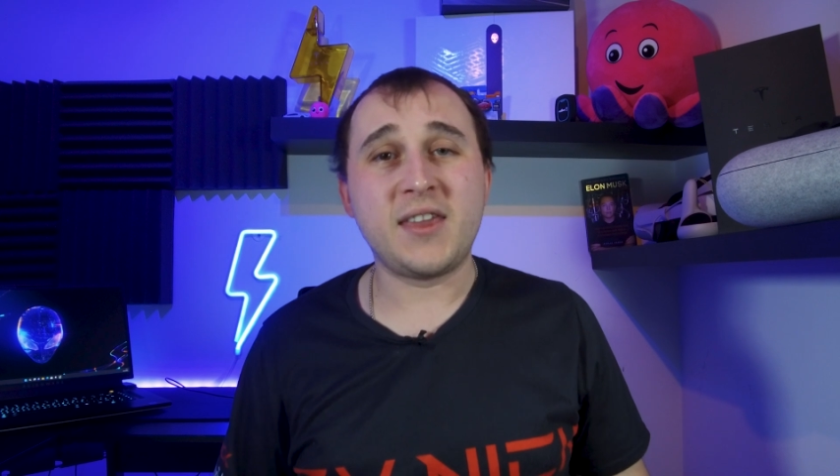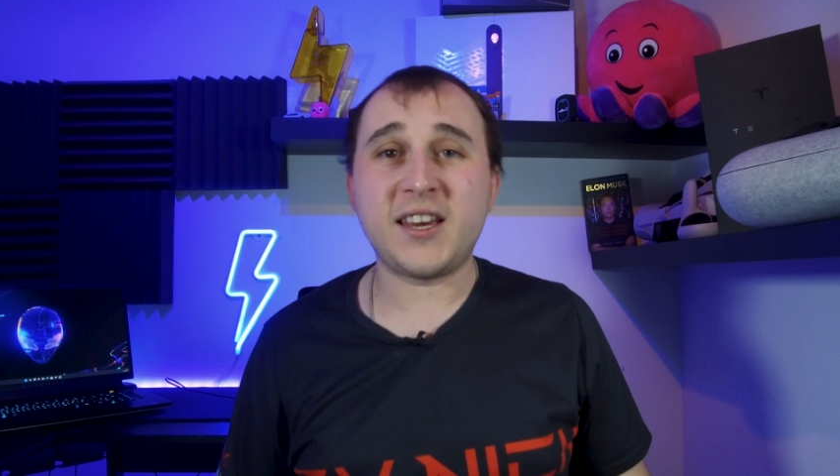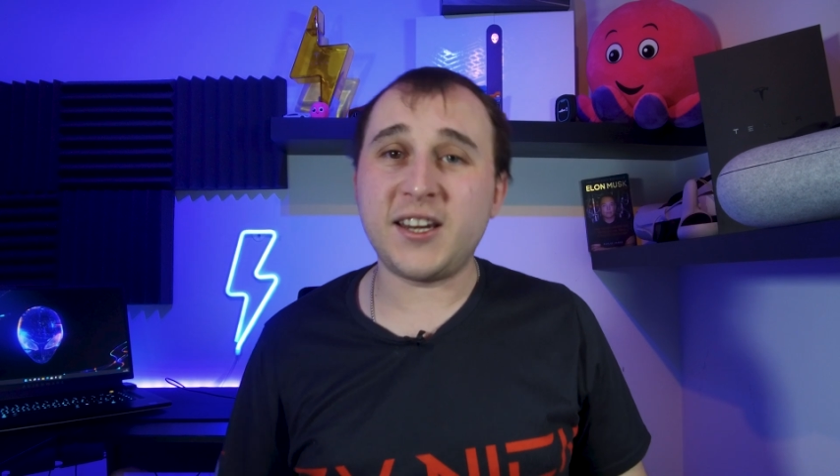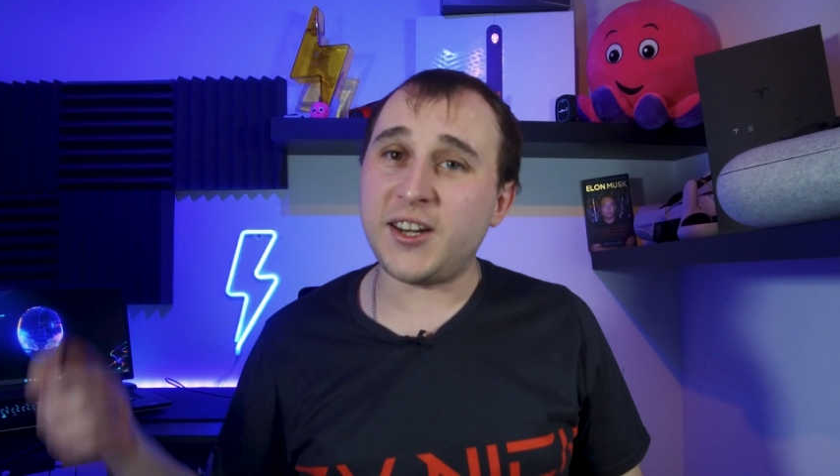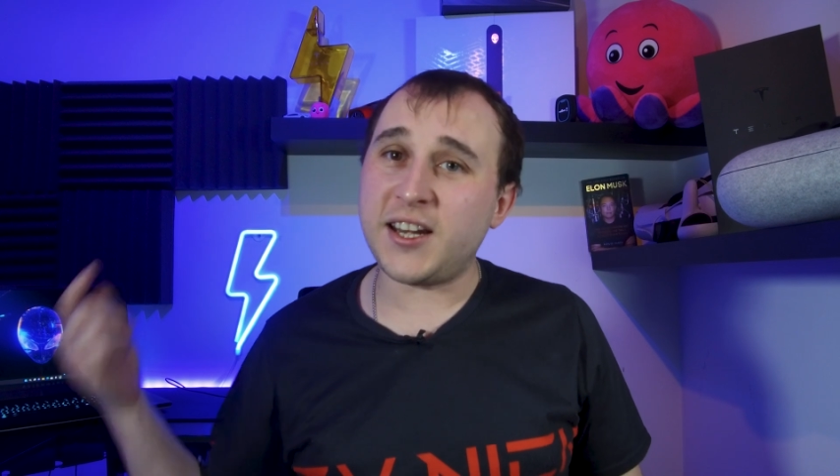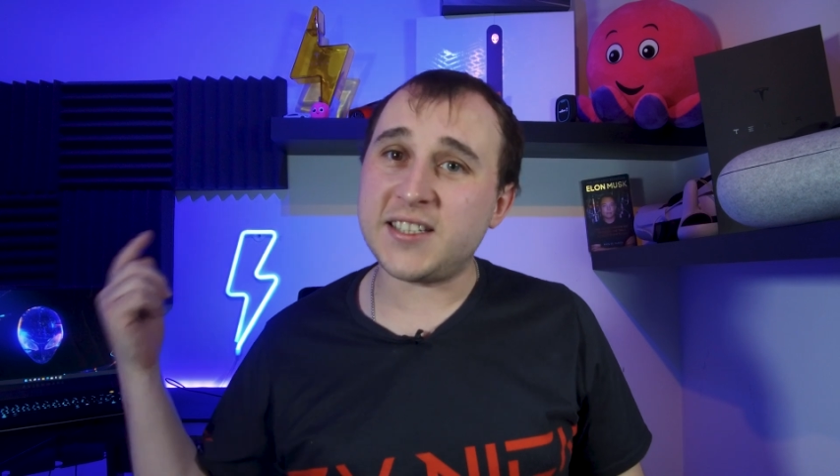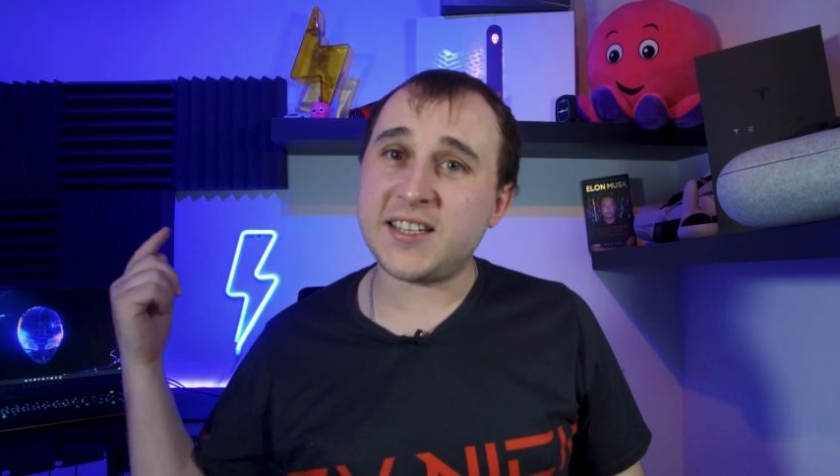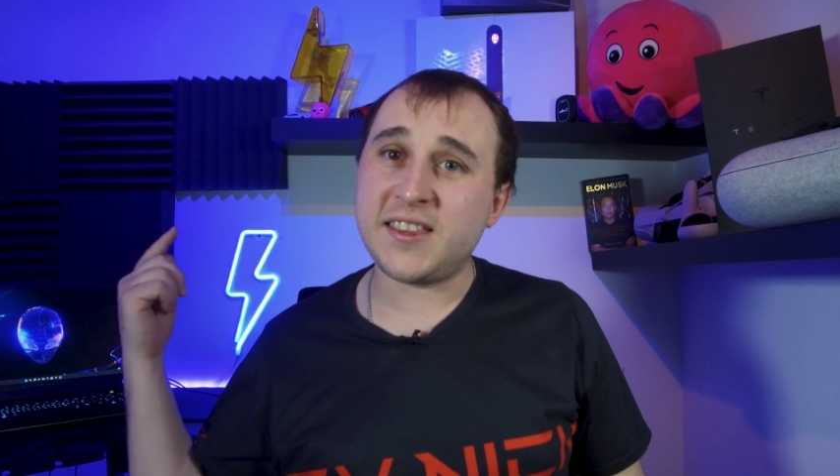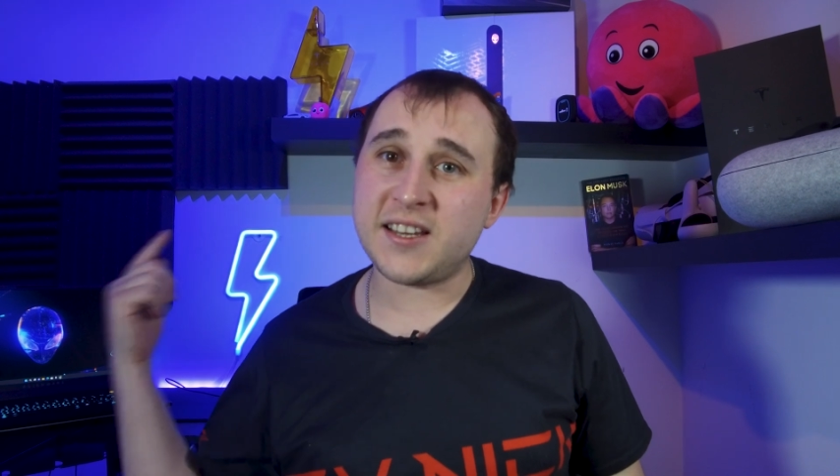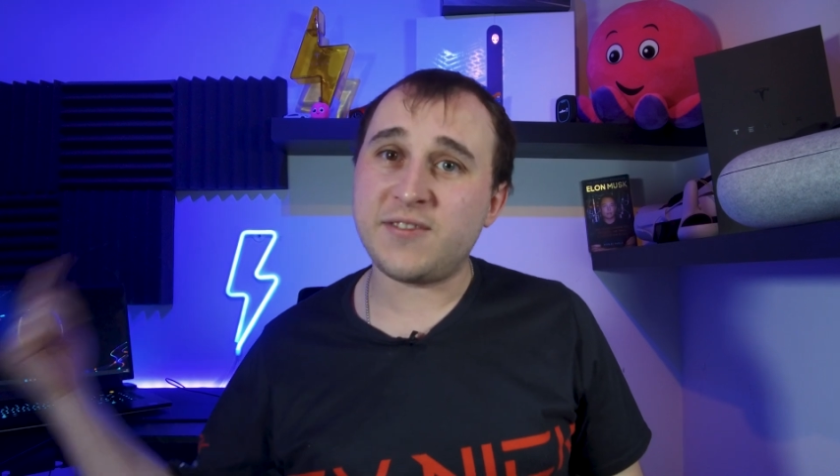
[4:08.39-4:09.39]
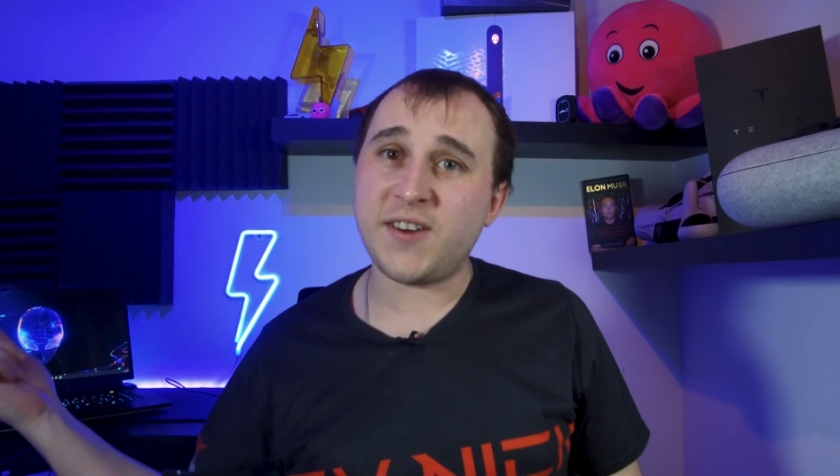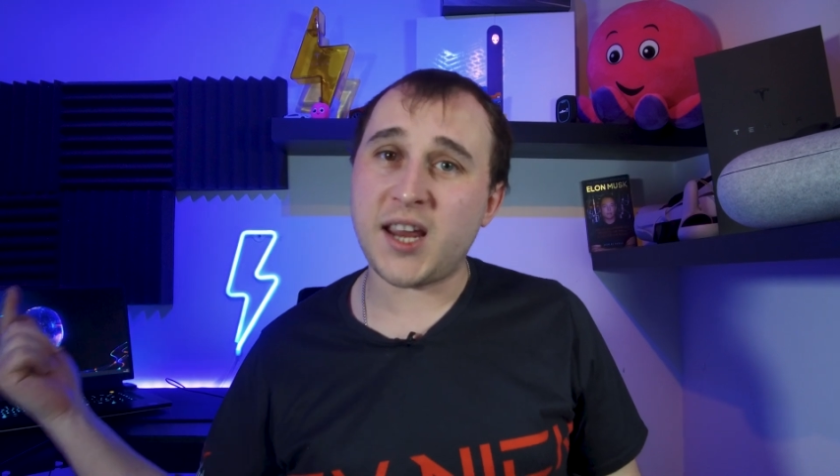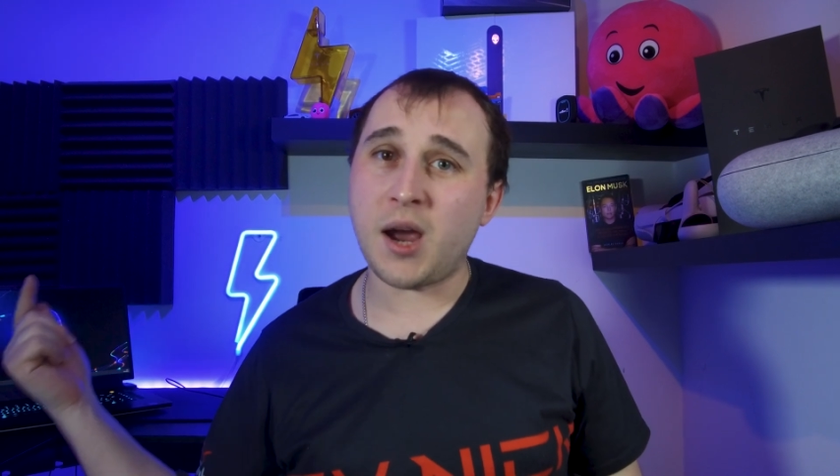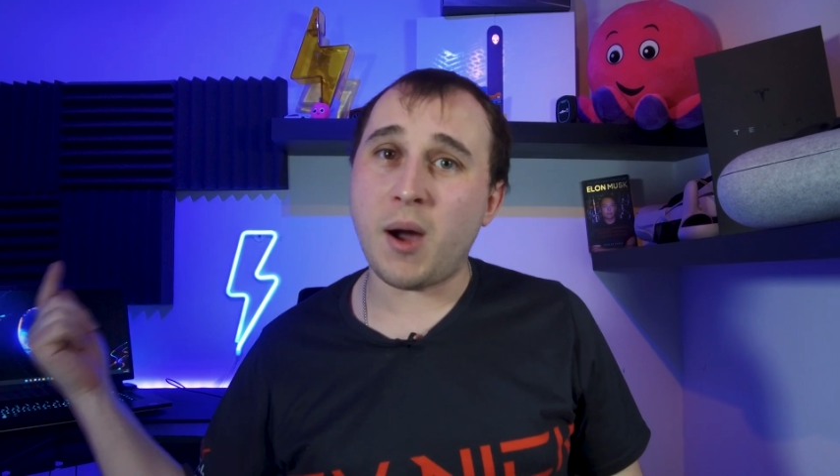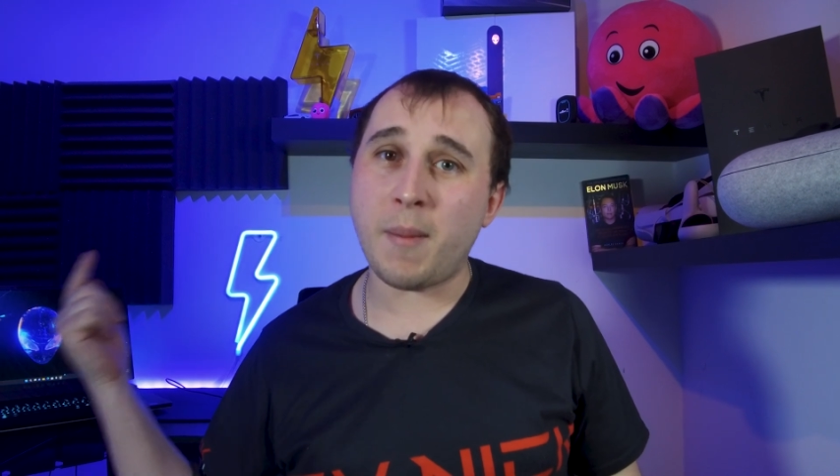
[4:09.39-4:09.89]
then you need to see this video